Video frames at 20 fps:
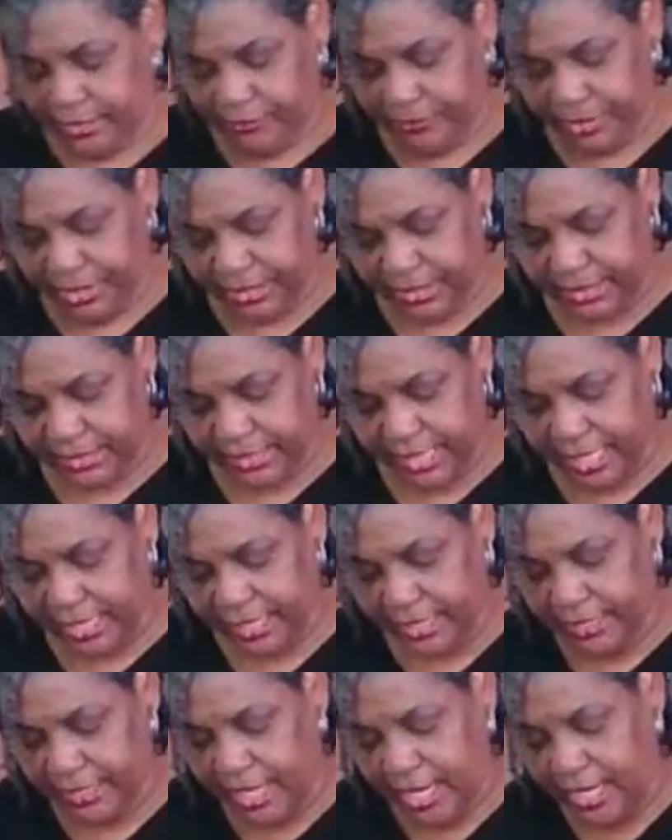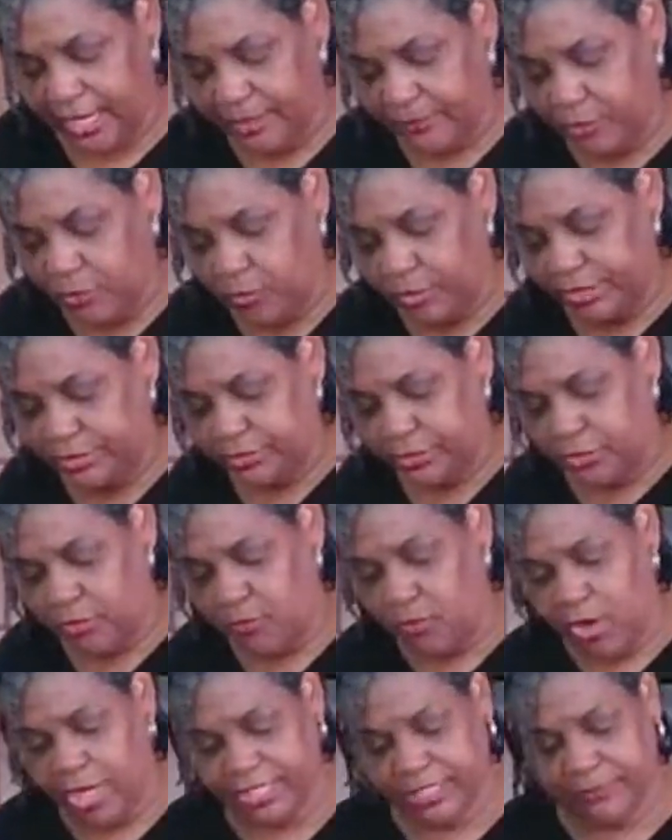give me a second. I am going to go
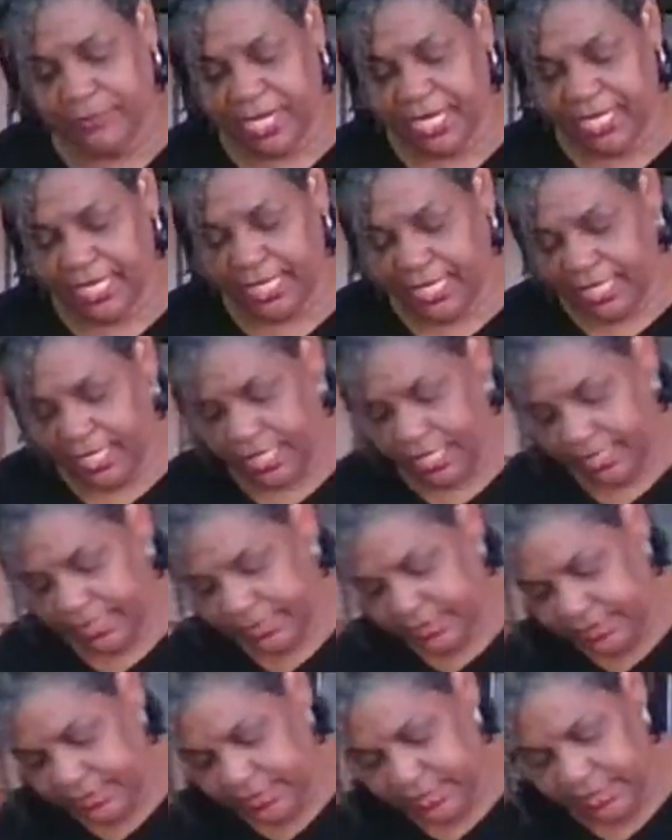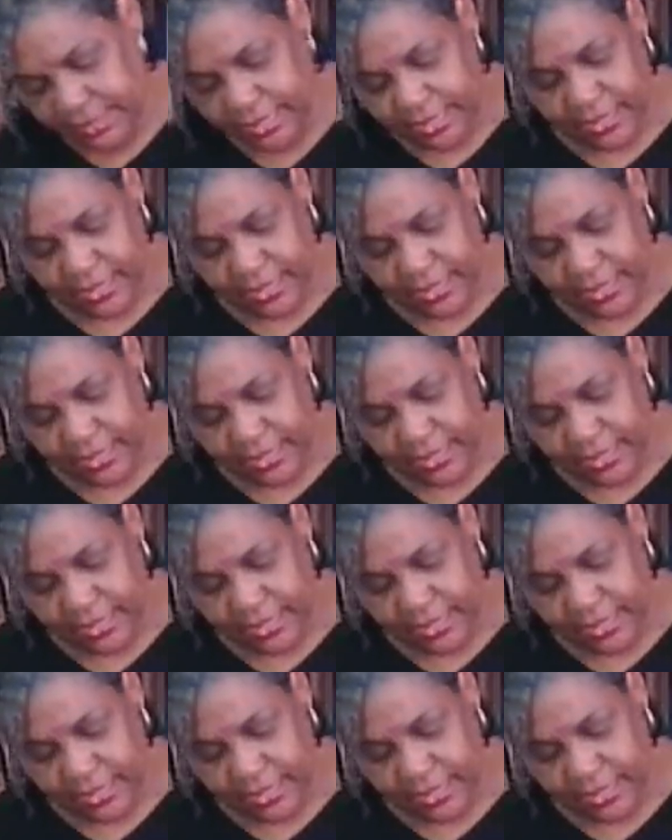wash my hands